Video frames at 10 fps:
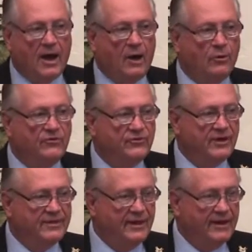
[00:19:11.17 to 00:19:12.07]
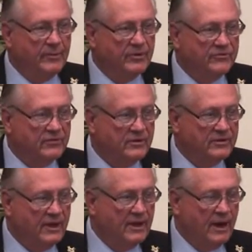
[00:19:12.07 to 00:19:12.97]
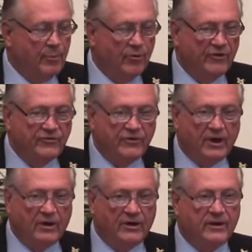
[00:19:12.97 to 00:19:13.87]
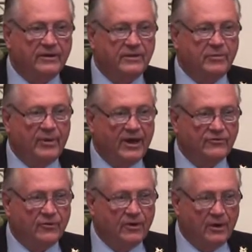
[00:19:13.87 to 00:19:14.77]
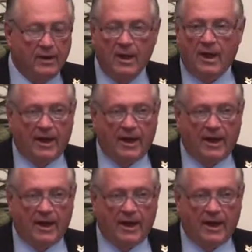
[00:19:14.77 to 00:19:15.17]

I would have shut that operation down and kicked the ambassador out,